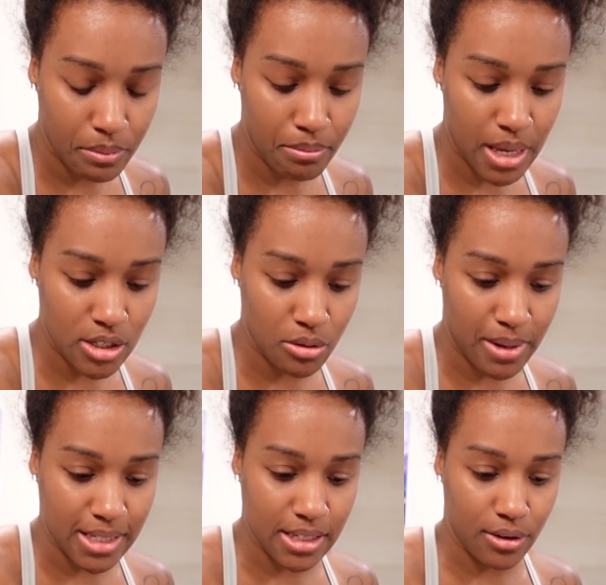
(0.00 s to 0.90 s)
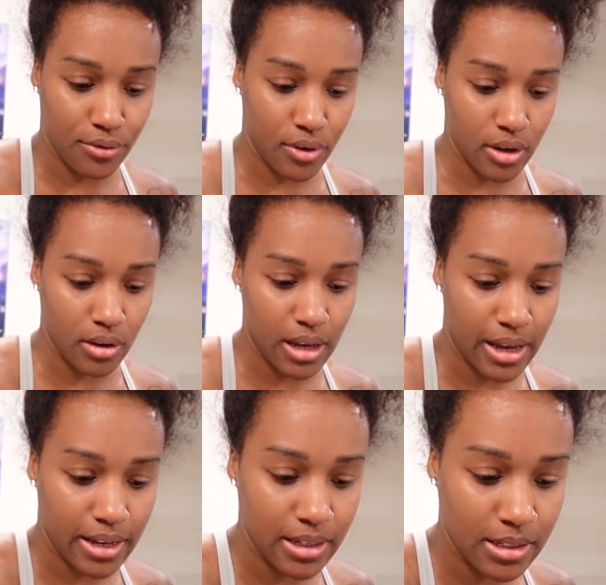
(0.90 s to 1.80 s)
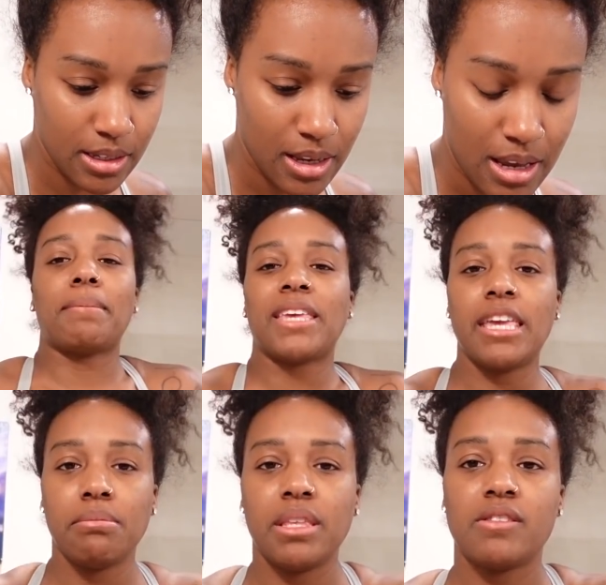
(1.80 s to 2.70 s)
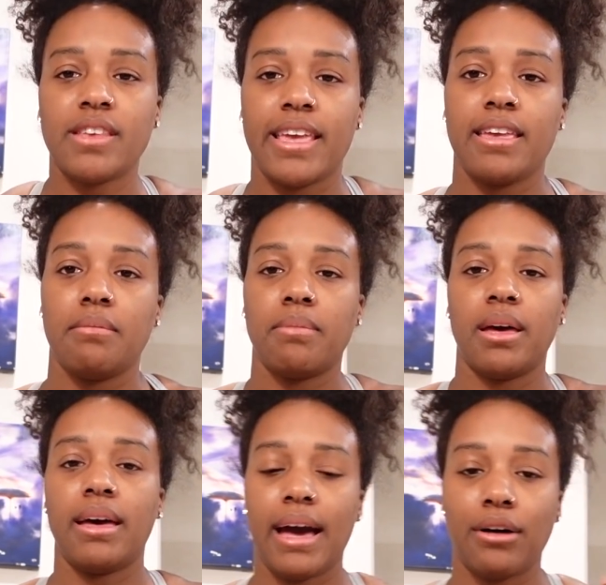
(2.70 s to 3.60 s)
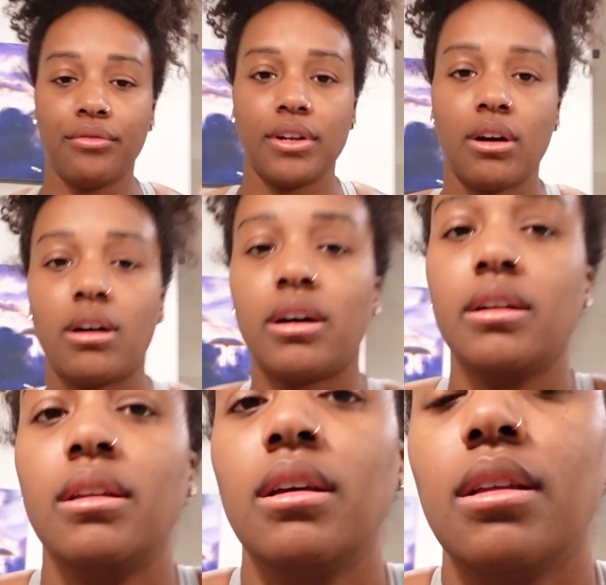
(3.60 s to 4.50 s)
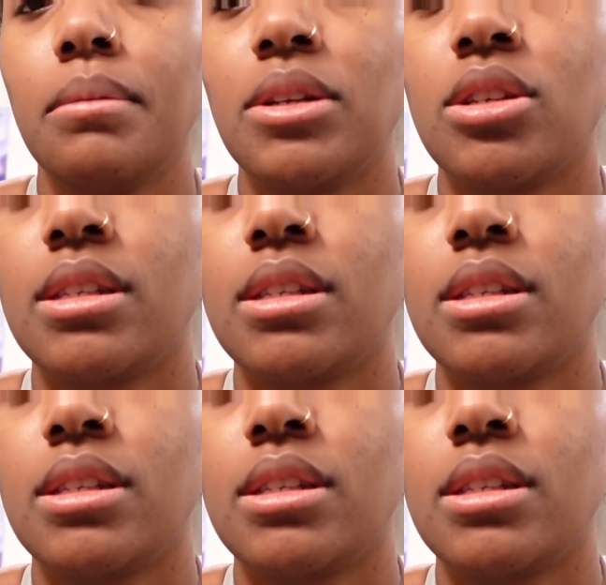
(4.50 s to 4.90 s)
measure myself for you guys. I'm gonna keep the same outfit on. Let me just